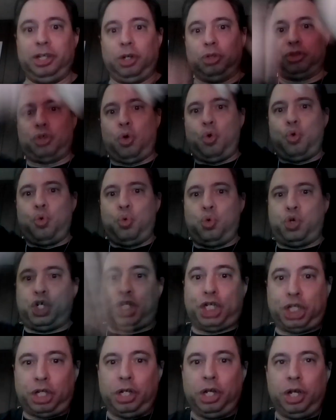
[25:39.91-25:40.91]
goes,
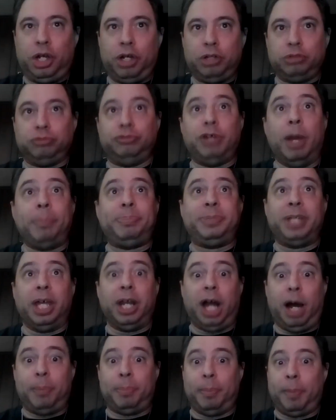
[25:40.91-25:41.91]
whoosh, ripped it up.